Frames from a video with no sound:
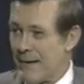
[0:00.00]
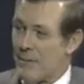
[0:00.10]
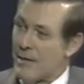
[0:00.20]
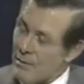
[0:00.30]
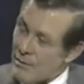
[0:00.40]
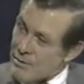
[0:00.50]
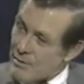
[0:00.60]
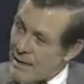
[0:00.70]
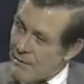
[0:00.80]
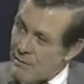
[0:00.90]
but it also
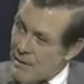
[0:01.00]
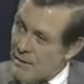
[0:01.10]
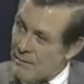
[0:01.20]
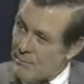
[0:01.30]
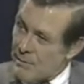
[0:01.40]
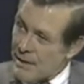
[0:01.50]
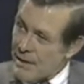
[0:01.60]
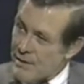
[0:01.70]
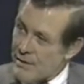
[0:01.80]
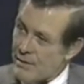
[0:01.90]
had a theater
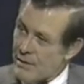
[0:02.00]
implication.